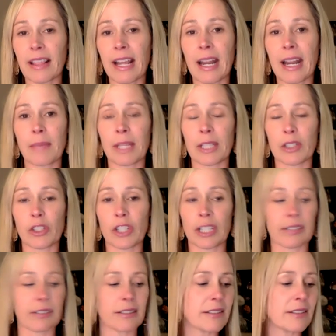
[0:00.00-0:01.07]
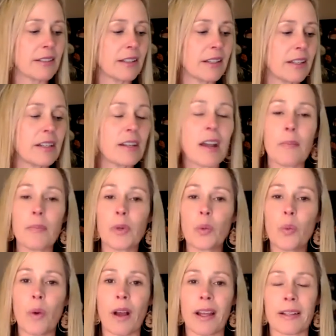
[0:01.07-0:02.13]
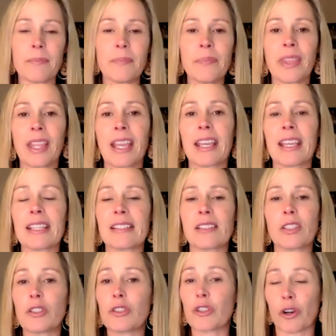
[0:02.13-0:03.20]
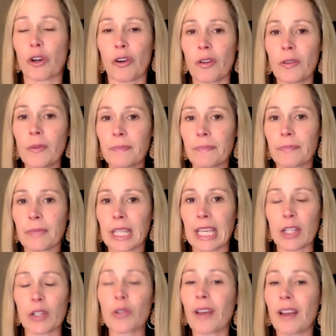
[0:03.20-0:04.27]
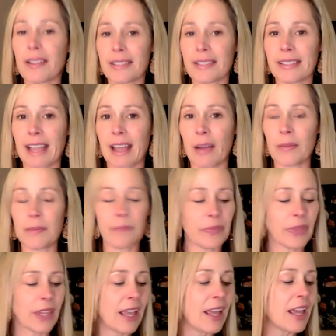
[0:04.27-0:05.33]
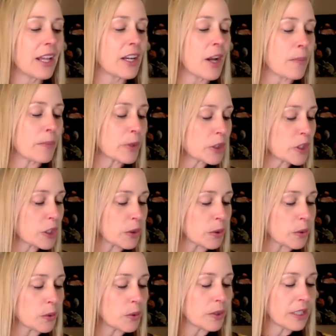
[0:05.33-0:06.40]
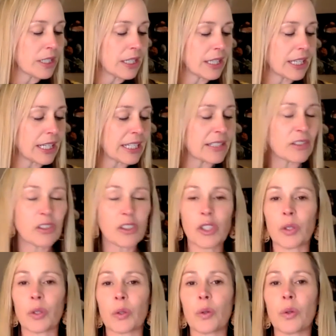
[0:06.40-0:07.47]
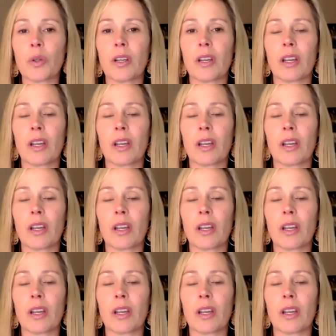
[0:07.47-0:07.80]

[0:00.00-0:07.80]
that I mentioned. Number 1 is to journal, get your thoughts down. Number 2 is to